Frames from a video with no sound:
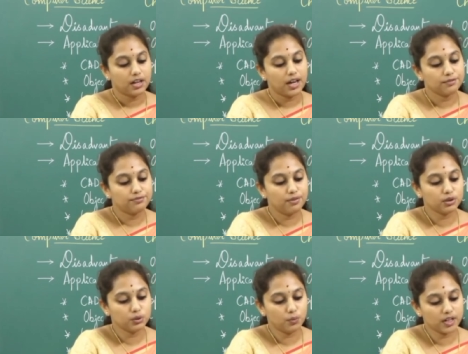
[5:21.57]
And
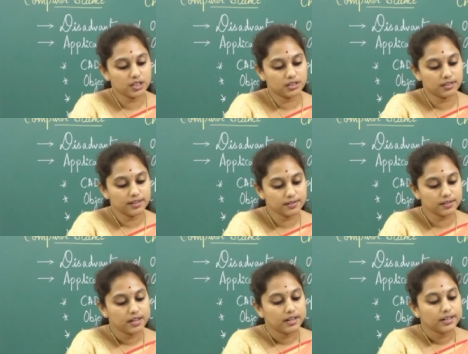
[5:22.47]
fourth question
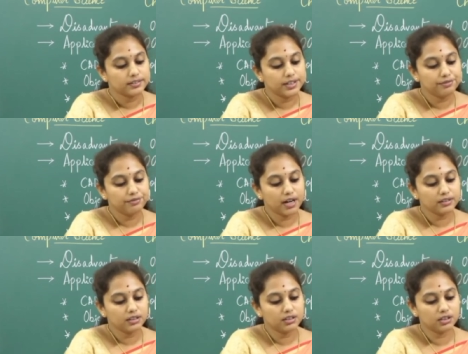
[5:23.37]
is,
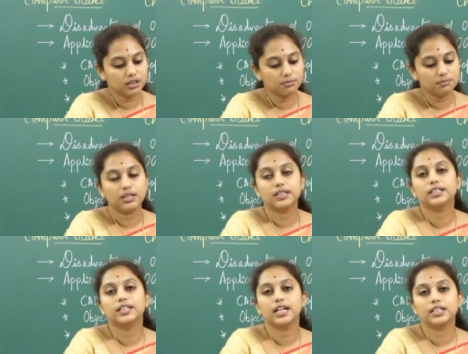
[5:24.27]
define the term
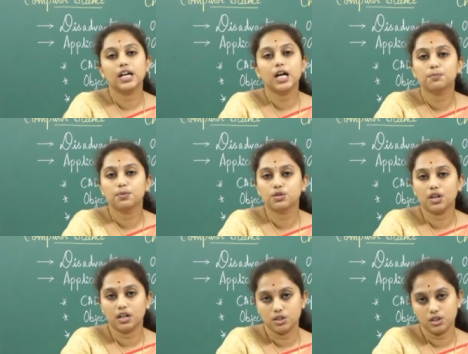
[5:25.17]
data
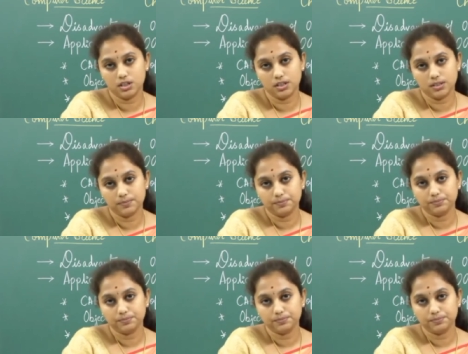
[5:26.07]
abstraction.